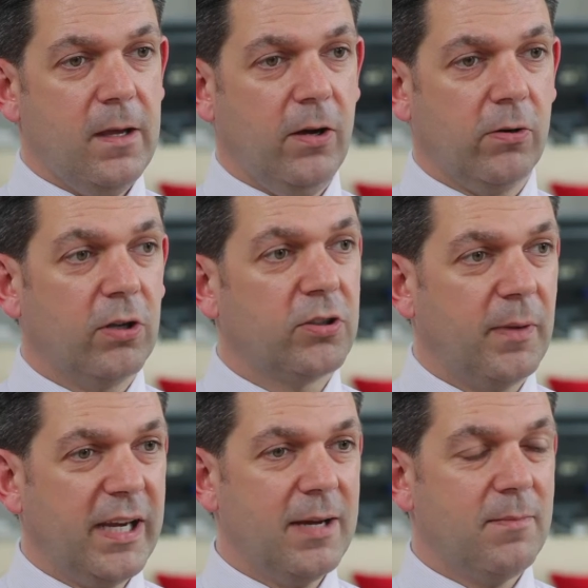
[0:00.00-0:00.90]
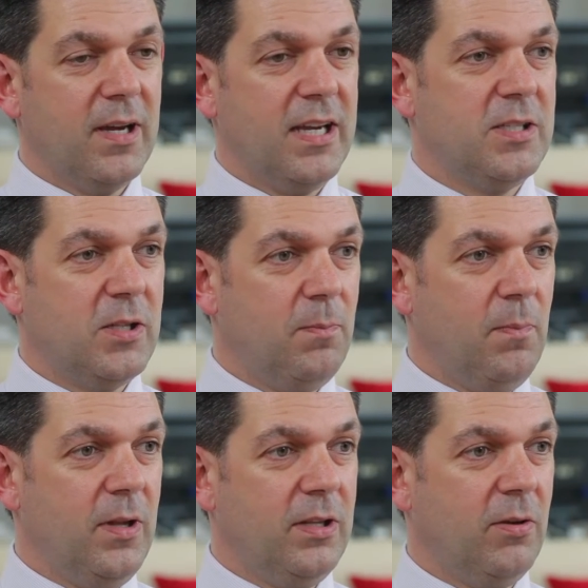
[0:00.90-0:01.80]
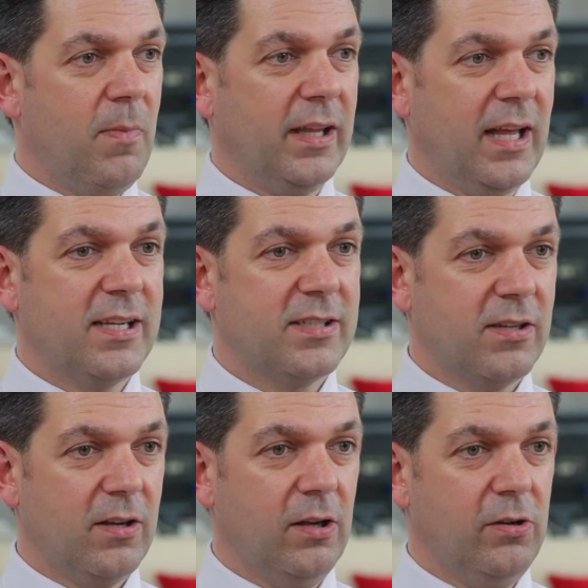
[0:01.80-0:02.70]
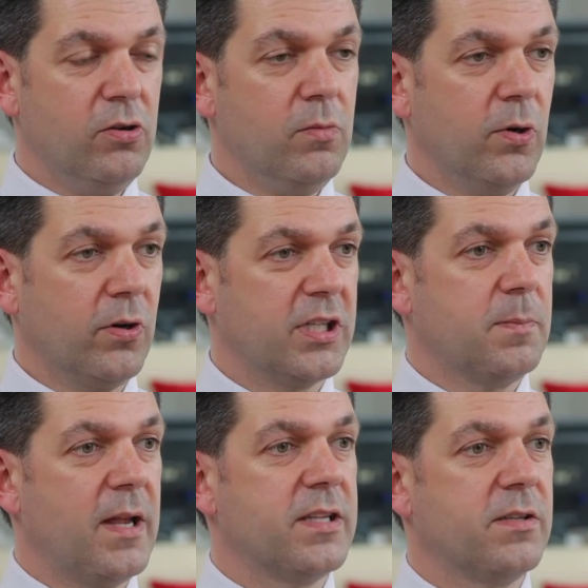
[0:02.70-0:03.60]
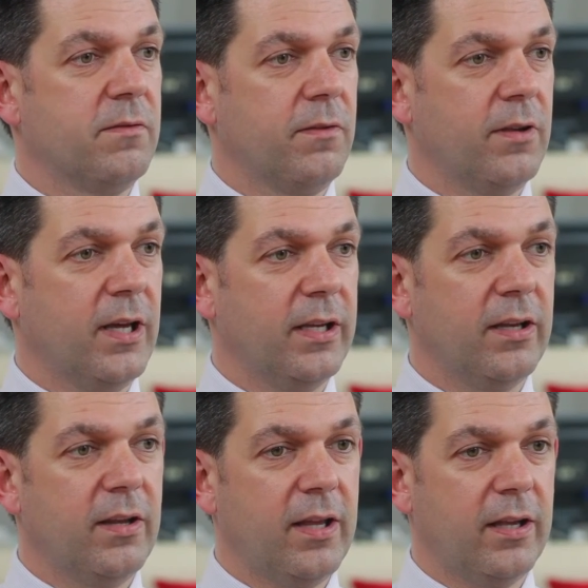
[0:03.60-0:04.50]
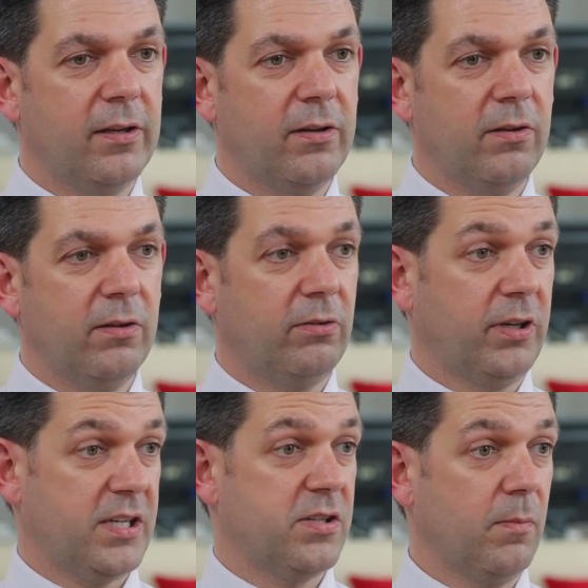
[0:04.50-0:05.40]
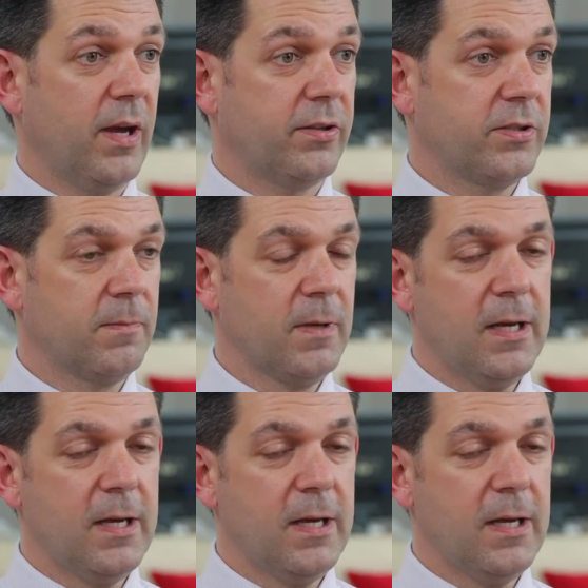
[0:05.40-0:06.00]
our ultimate aim is to make this no more expensive than traditional methods,